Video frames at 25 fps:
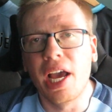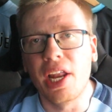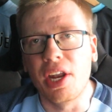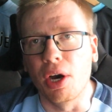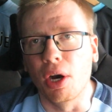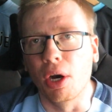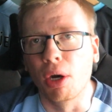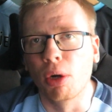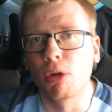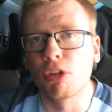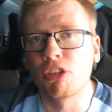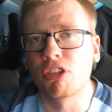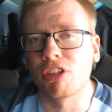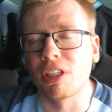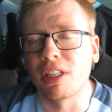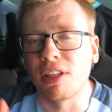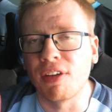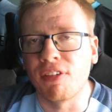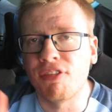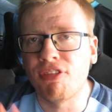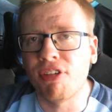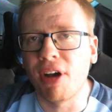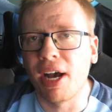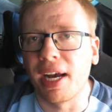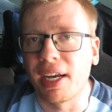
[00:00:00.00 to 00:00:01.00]
and also
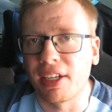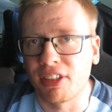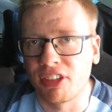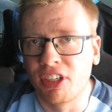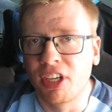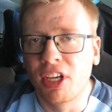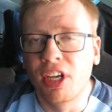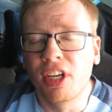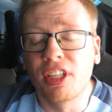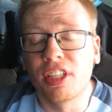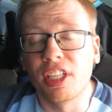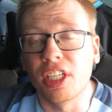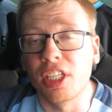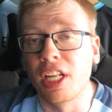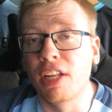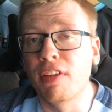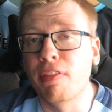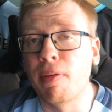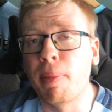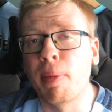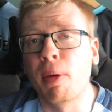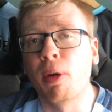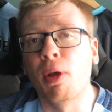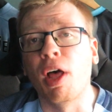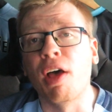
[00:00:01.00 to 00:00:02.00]
the fact that
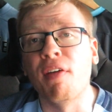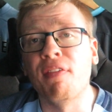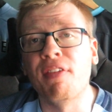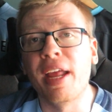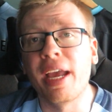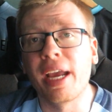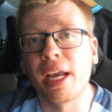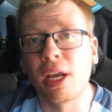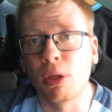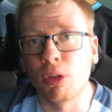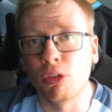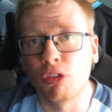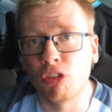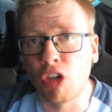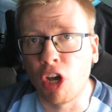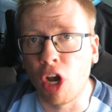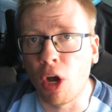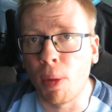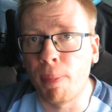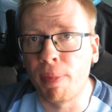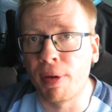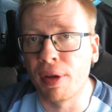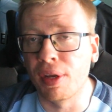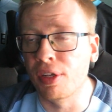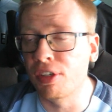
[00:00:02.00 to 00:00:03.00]
Liverpool have now gone
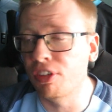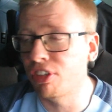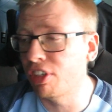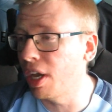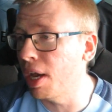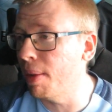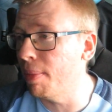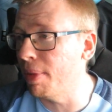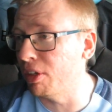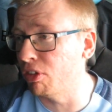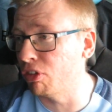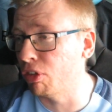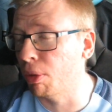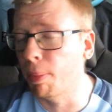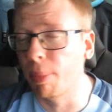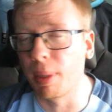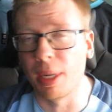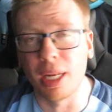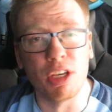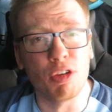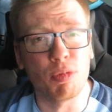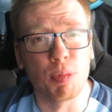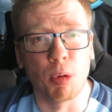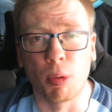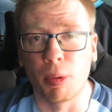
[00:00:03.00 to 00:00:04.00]
top, and it's
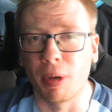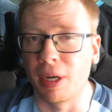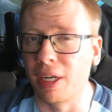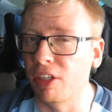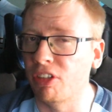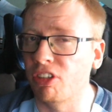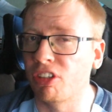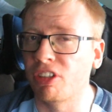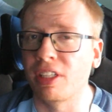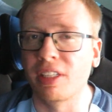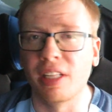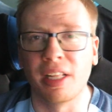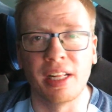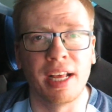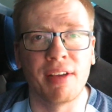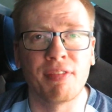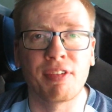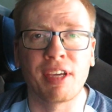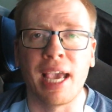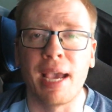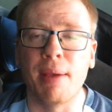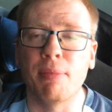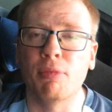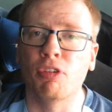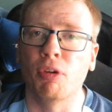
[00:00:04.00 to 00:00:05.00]
unbelievable really to think that
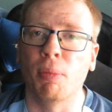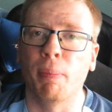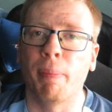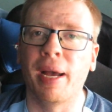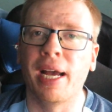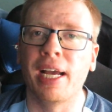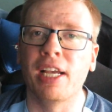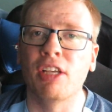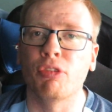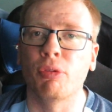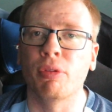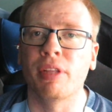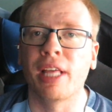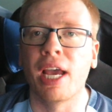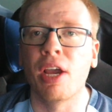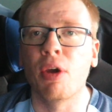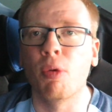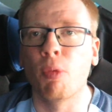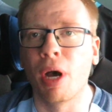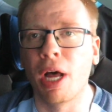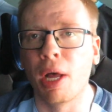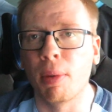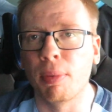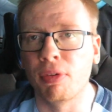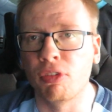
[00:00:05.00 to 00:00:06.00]
they've kept up pace with
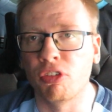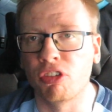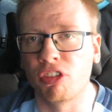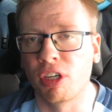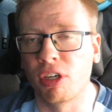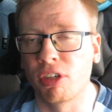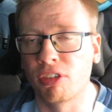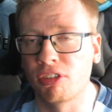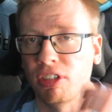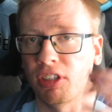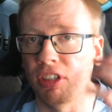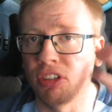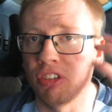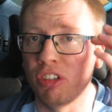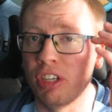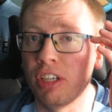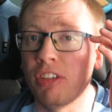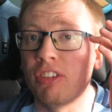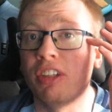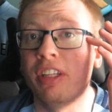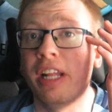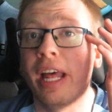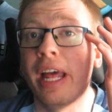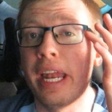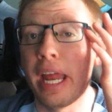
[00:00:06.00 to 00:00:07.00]
how well we've started this
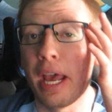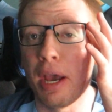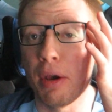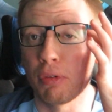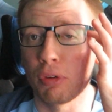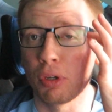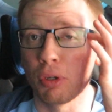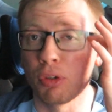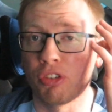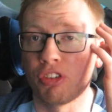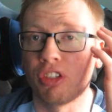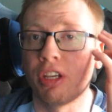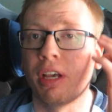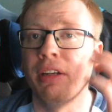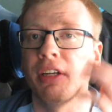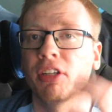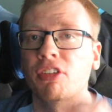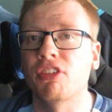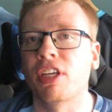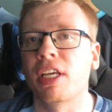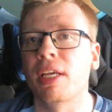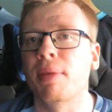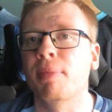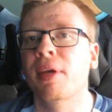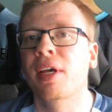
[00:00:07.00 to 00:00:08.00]
season. They're now, of course, the
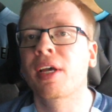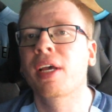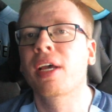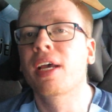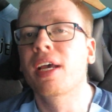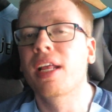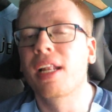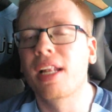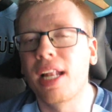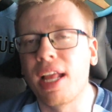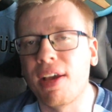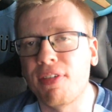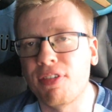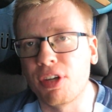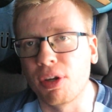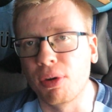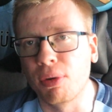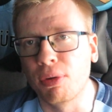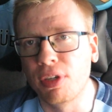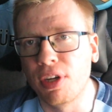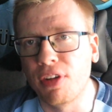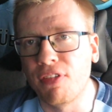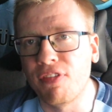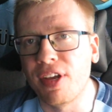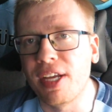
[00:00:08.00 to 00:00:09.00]
only team left
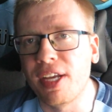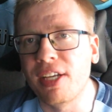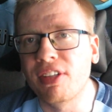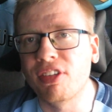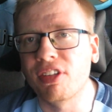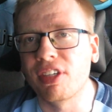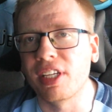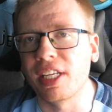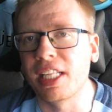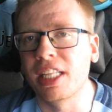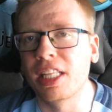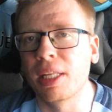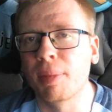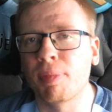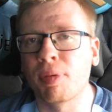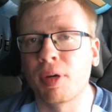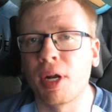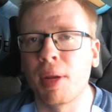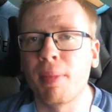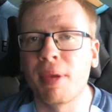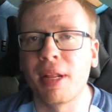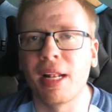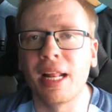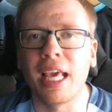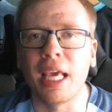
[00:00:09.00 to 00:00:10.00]
undefeated in the
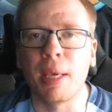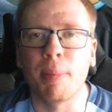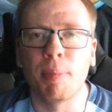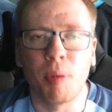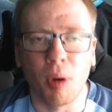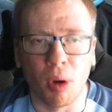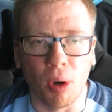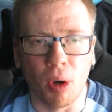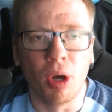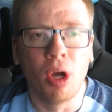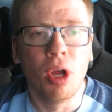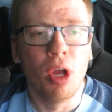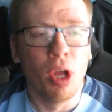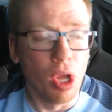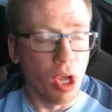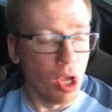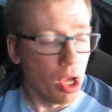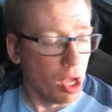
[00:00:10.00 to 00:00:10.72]
Premier League. But